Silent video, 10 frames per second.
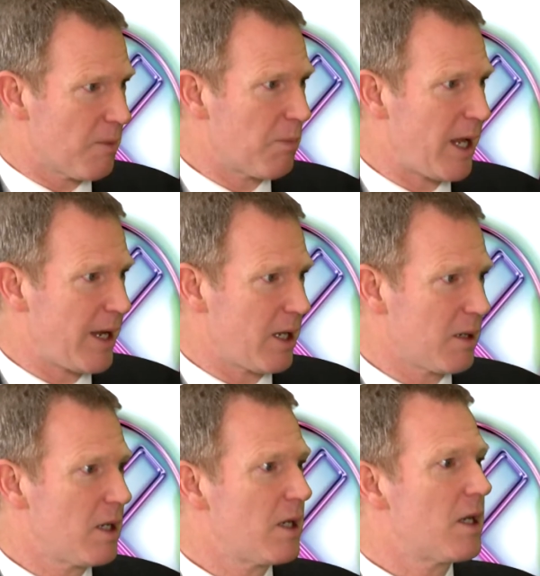
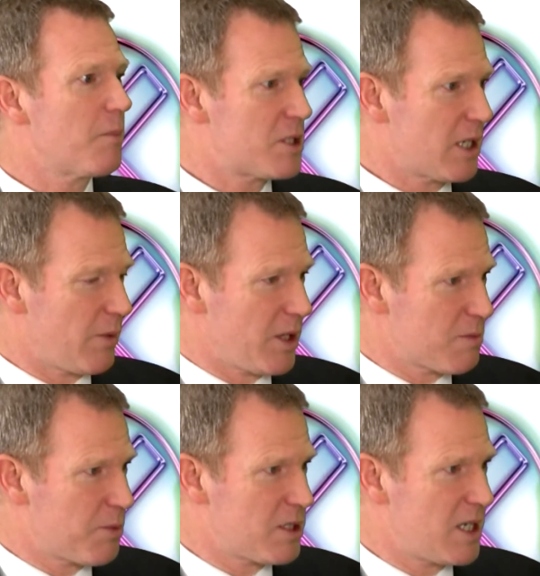complaining, particularly when
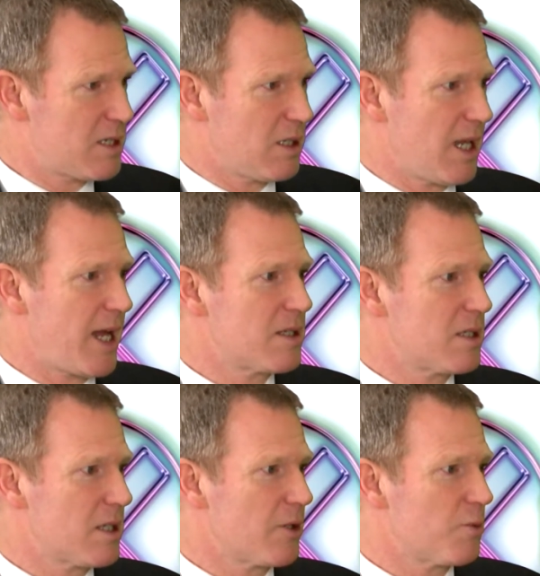there's persistent
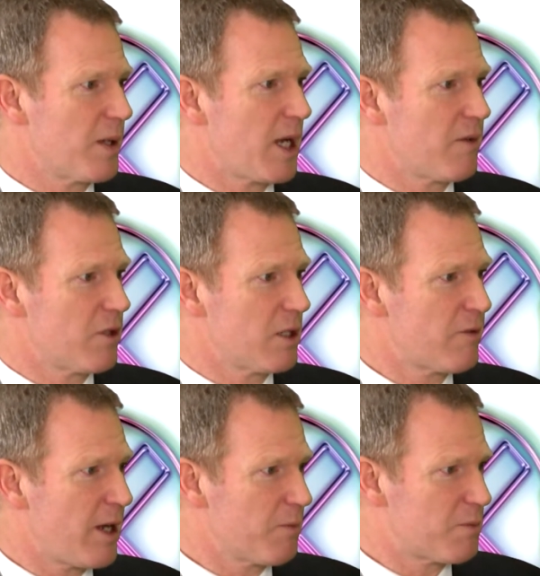antisocial mm. behaviour that
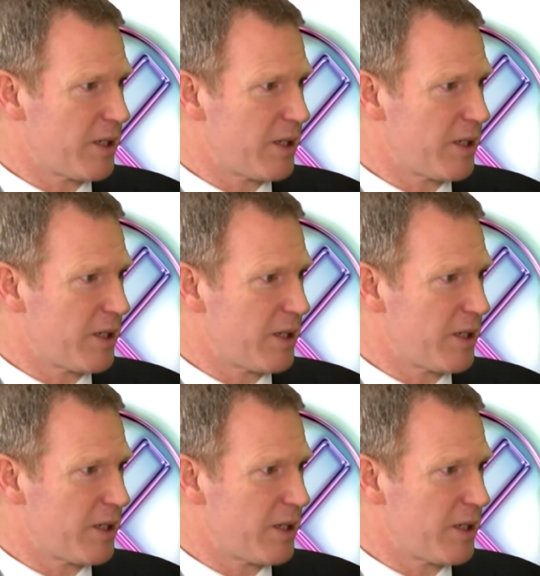have helped